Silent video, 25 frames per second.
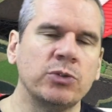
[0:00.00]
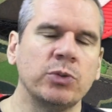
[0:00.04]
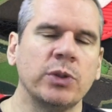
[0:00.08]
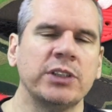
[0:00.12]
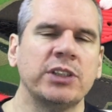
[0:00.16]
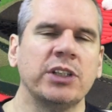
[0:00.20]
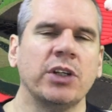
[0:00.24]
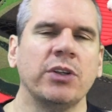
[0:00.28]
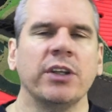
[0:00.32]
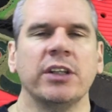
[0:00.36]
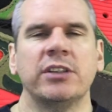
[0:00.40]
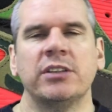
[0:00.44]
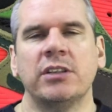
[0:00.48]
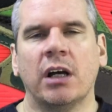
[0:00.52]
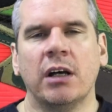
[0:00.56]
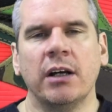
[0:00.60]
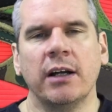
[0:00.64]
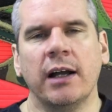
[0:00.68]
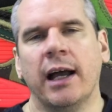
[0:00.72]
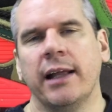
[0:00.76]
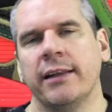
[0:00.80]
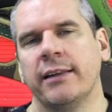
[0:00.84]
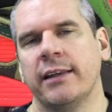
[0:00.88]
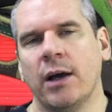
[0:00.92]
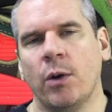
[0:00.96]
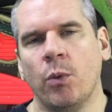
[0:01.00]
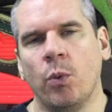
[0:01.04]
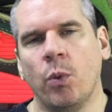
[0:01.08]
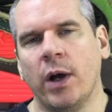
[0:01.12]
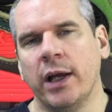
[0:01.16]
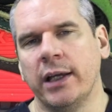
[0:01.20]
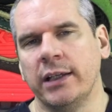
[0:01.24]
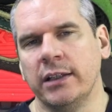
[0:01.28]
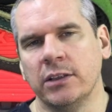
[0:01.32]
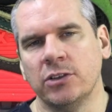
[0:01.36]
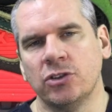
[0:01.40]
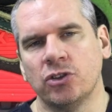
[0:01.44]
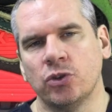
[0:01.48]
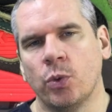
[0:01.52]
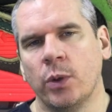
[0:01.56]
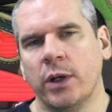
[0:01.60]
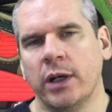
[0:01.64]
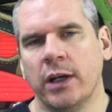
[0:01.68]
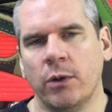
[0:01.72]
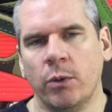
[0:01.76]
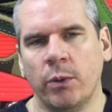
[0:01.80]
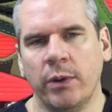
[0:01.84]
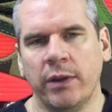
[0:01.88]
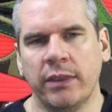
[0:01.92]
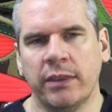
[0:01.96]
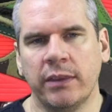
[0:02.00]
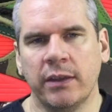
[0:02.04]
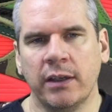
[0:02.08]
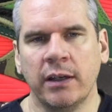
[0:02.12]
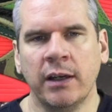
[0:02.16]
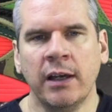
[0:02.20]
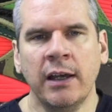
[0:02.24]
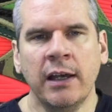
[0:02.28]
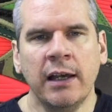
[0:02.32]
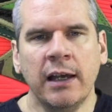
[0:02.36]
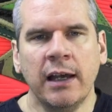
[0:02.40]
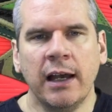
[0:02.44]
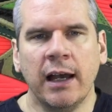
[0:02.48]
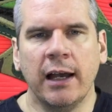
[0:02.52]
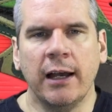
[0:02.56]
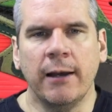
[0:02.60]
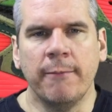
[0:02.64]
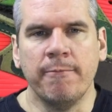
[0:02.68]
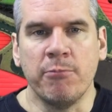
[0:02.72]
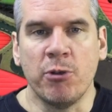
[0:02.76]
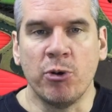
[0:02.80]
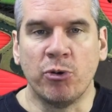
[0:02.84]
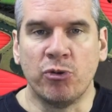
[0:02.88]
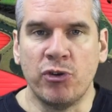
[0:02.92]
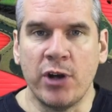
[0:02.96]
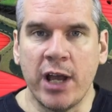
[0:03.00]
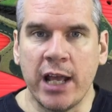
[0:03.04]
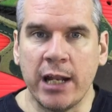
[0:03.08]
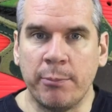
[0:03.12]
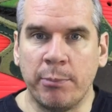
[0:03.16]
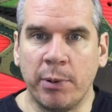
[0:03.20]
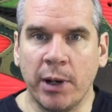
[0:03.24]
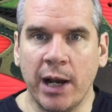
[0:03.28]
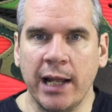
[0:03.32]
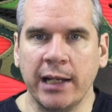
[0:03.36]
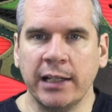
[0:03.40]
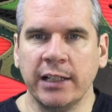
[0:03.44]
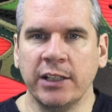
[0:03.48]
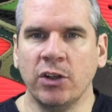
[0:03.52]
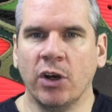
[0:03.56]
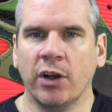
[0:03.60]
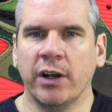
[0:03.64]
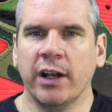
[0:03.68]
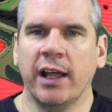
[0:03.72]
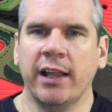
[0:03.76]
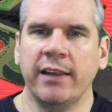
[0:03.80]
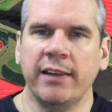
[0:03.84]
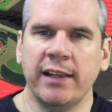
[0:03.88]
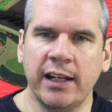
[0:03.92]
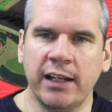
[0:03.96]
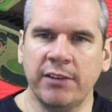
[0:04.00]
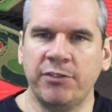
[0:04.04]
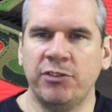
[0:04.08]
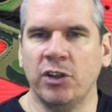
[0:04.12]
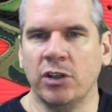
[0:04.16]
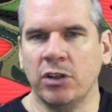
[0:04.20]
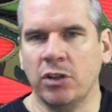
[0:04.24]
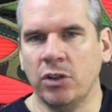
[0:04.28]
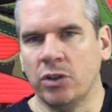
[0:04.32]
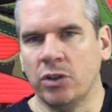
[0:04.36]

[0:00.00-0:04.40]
which on the tongue had that white square with the red branding on it. And then if you